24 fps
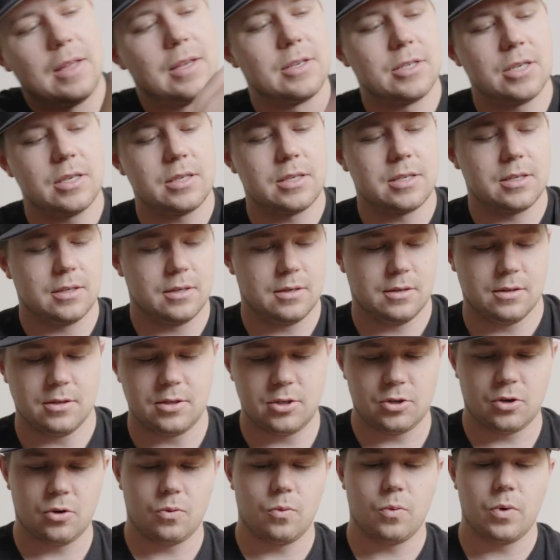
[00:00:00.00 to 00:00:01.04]
It's just
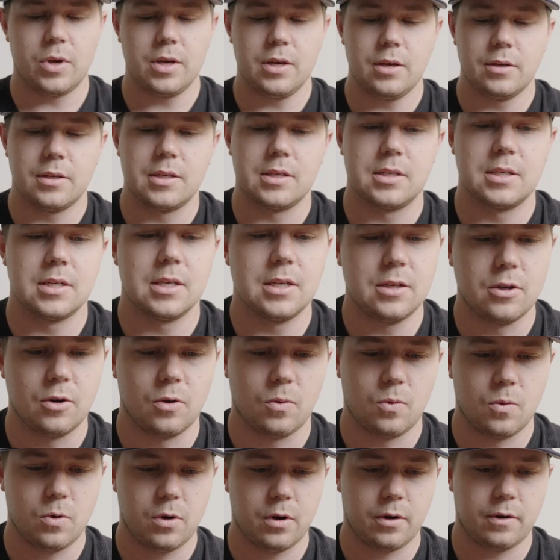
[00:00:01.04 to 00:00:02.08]
surreal to see
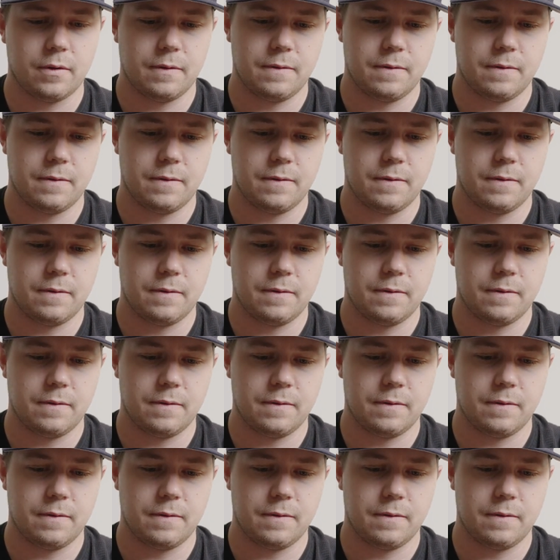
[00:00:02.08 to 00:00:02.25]
your work